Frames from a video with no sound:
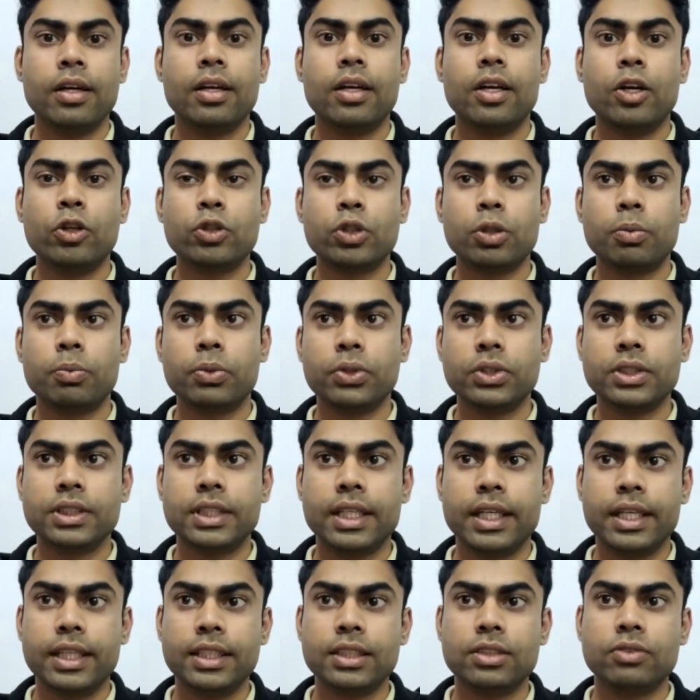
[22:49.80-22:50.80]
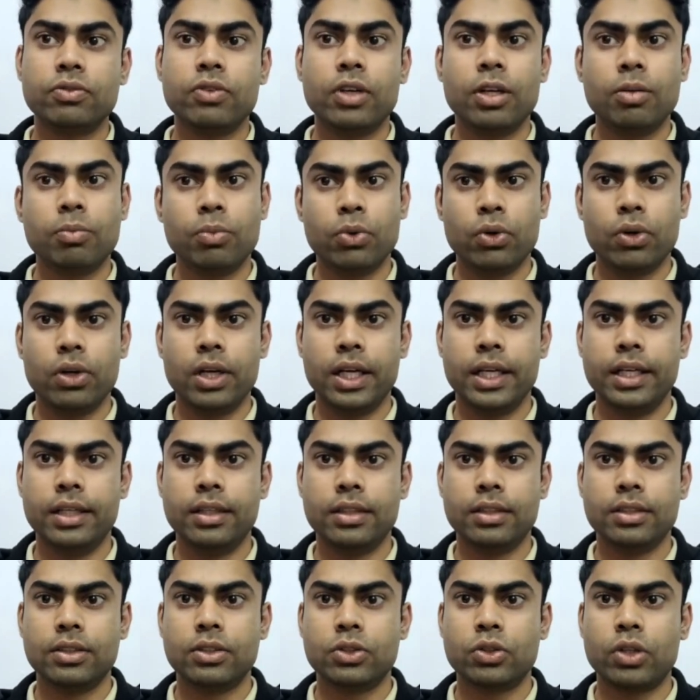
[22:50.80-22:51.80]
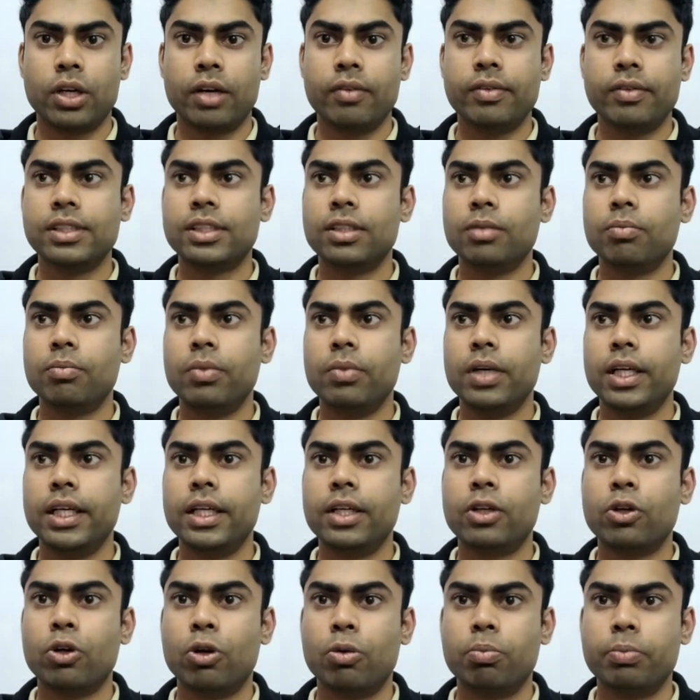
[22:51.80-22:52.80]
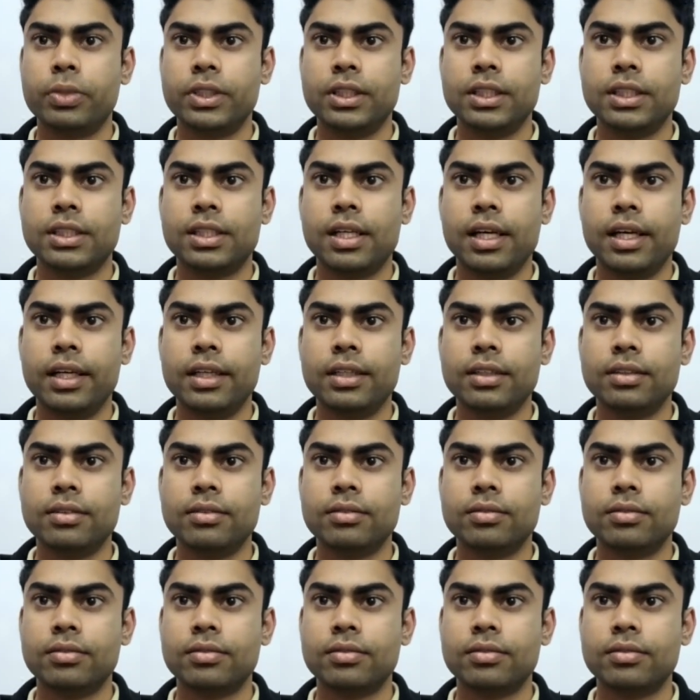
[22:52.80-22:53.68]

Now suppose there is one more lane. So I will simply copy this lane